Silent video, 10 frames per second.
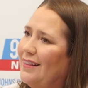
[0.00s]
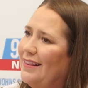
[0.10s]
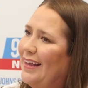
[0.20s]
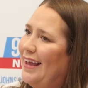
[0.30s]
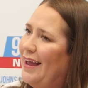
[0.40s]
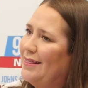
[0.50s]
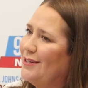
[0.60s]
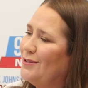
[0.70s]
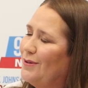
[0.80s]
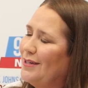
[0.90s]
Uh,
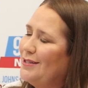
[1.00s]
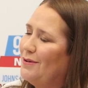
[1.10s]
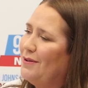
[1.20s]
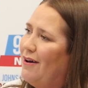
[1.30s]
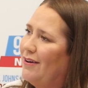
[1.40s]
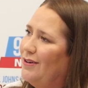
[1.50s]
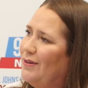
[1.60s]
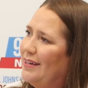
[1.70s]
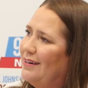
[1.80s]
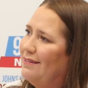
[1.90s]
there's only so long you
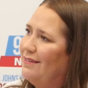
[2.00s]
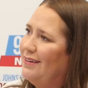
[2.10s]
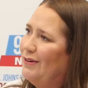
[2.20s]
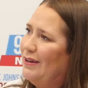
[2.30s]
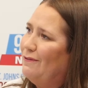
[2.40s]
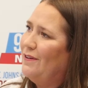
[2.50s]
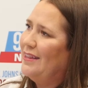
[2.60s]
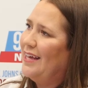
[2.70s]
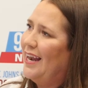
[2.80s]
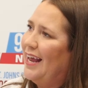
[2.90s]
can you can
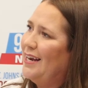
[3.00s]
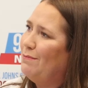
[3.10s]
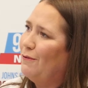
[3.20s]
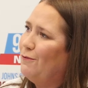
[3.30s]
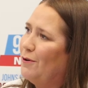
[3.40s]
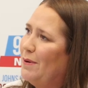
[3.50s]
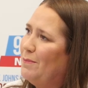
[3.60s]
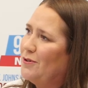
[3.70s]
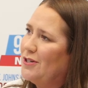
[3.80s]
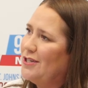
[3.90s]
feed that hate before
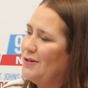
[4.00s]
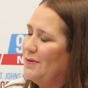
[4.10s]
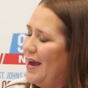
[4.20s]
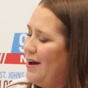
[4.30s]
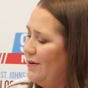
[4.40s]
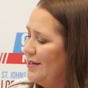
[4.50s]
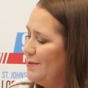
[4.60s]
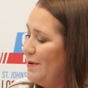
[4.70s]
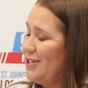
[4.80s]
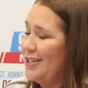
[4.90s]
people just tune out,
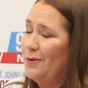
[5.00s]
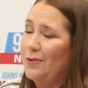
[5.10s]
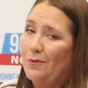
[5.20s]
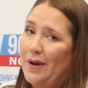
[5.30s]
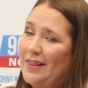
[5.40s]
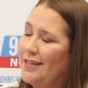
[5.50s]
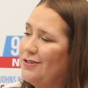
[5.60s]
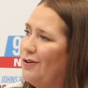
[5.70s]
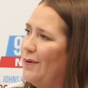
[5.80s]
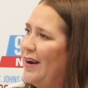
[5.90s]
especially with the way
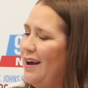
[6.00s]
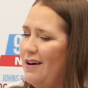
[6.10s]
things are going now.